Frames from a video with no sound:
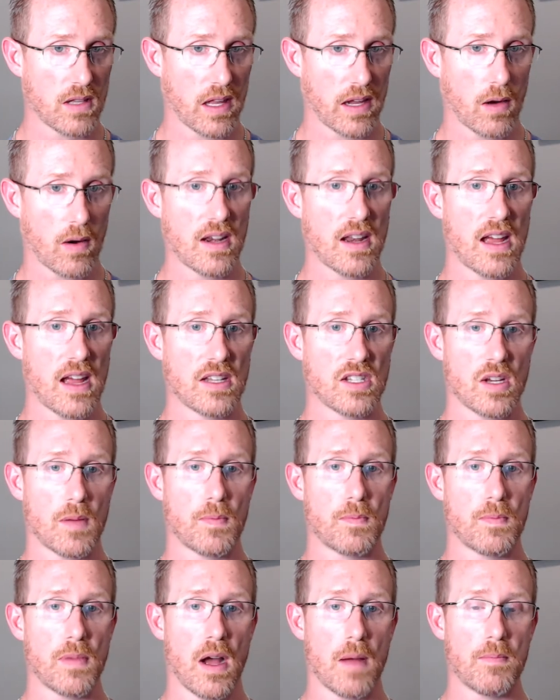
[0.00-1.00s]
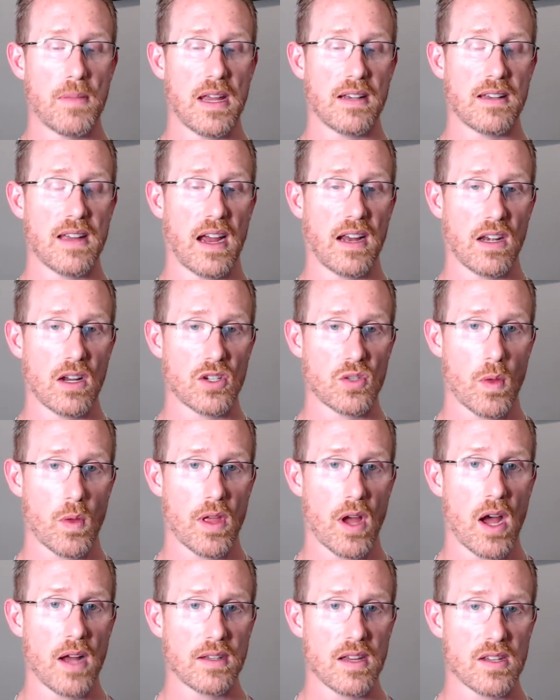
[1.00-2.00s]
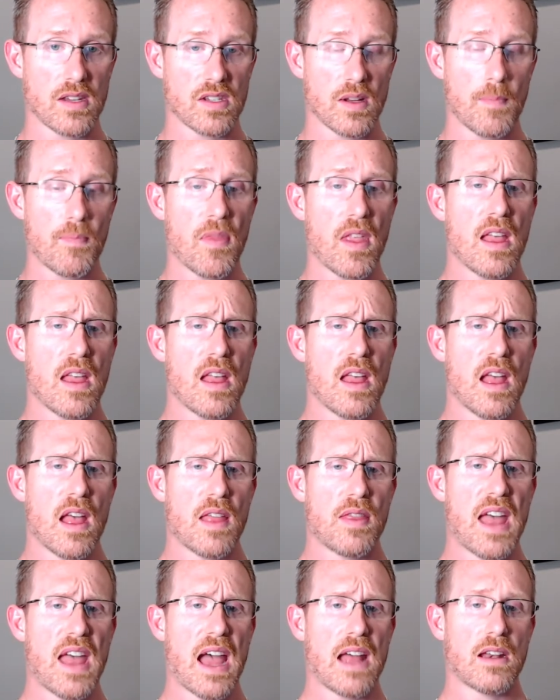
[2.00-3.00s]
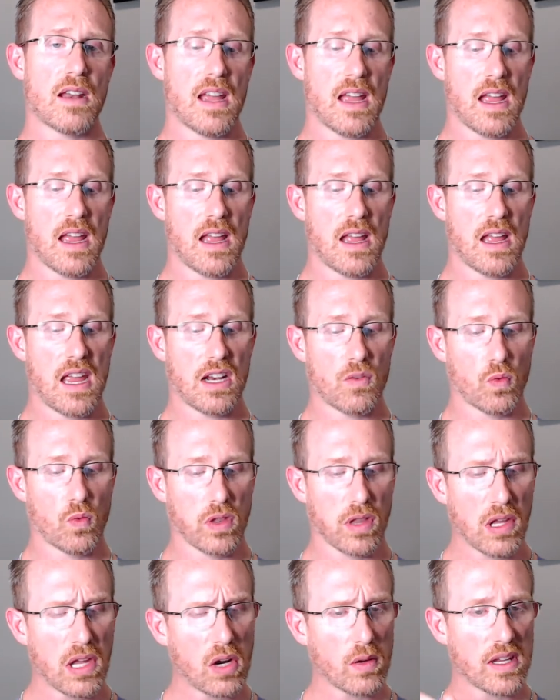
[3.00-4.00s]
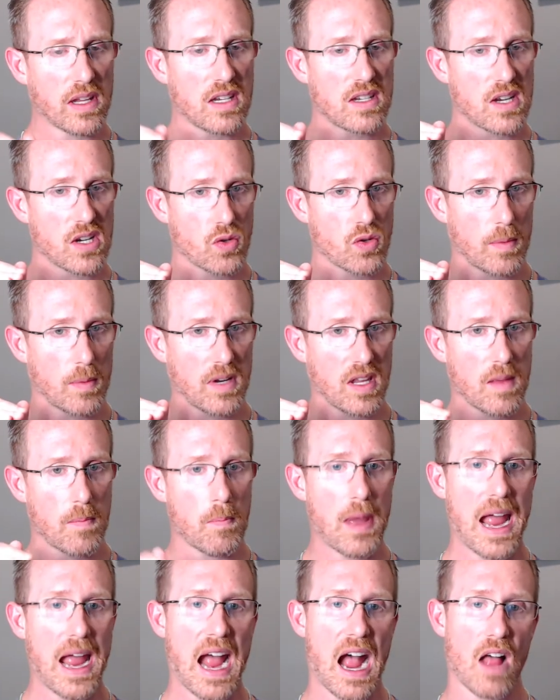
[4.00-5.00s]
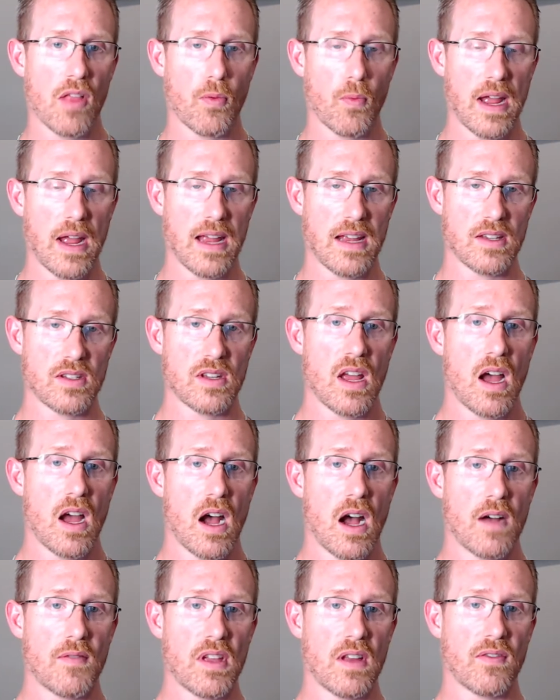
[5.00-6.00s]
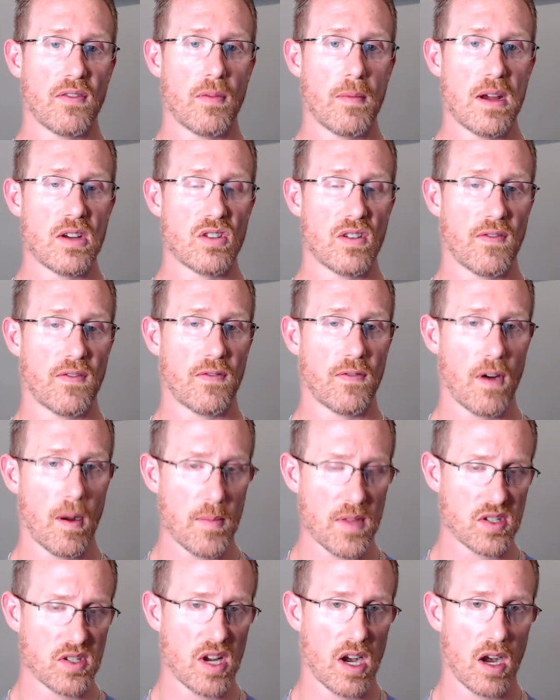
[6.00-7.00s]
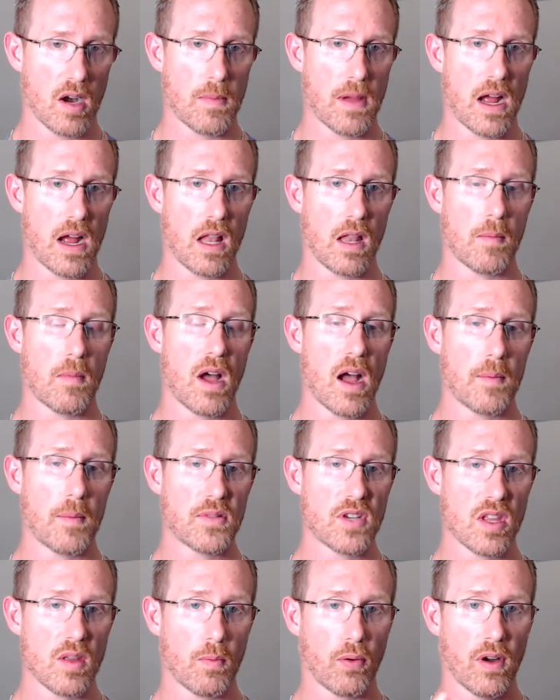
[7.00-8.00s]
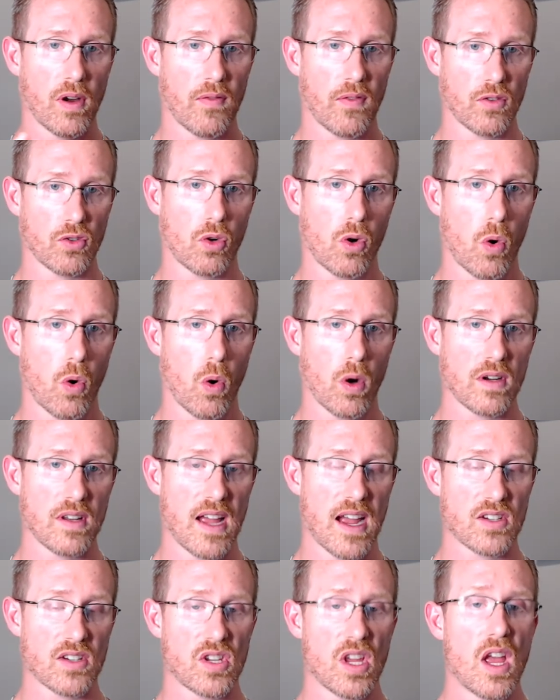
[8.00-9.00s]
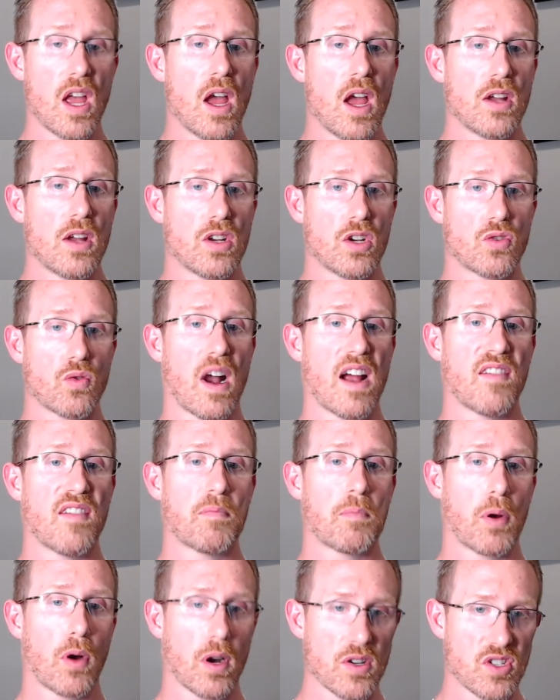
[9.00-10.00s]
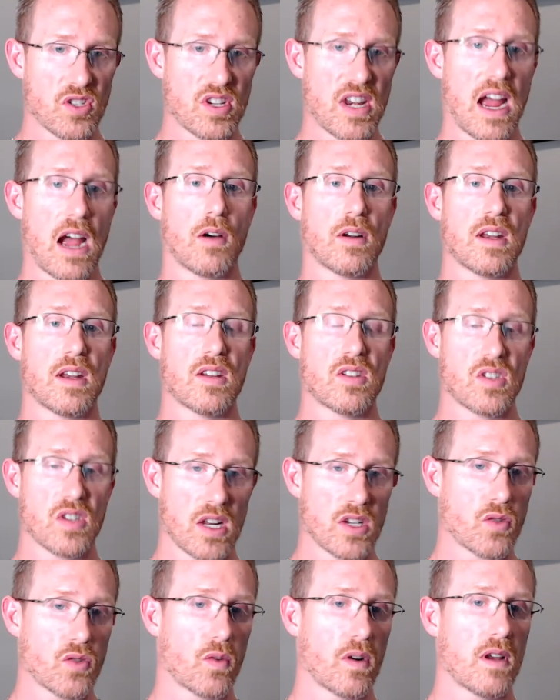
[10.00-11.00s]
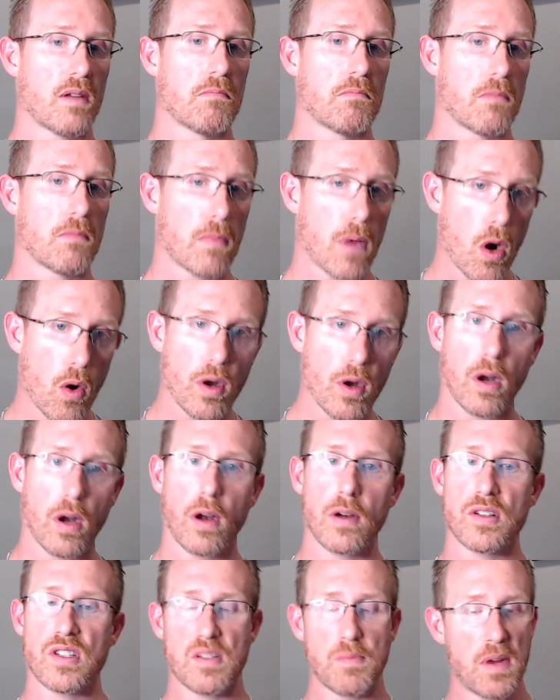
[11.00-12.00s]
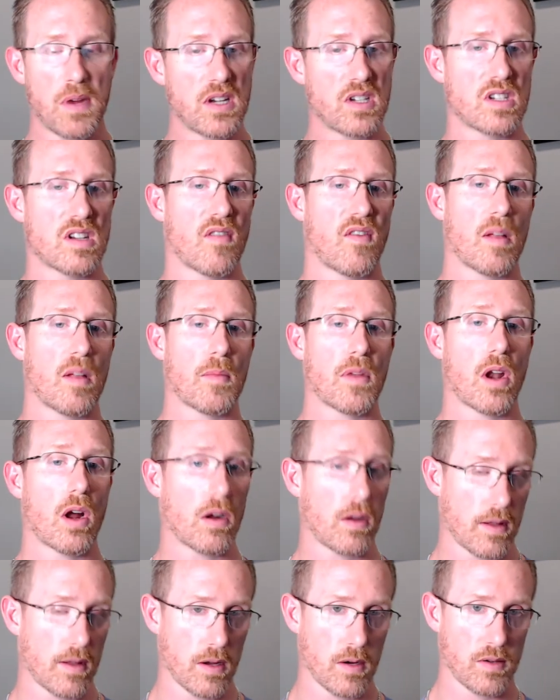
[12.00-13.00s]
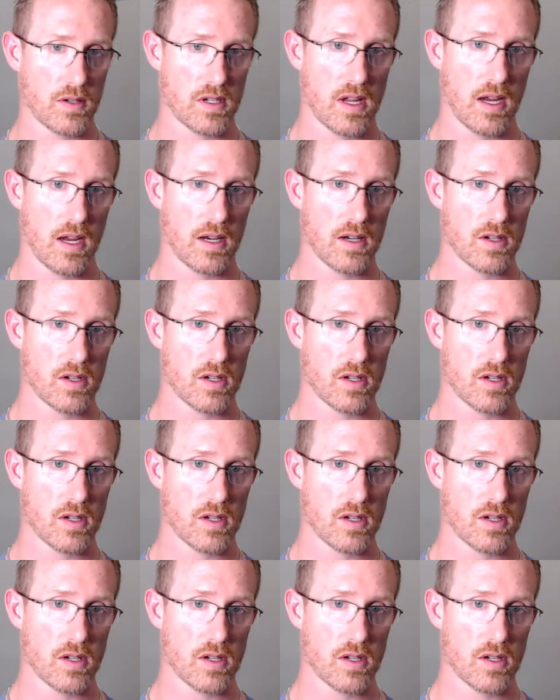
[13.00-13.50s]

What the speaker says: on ends up being diagnosed with autism that it literally disrupted the pathways of the information from the cerebellum up to the prefrontal cortex to drive personality, sensory, motor, speech development, all of those things.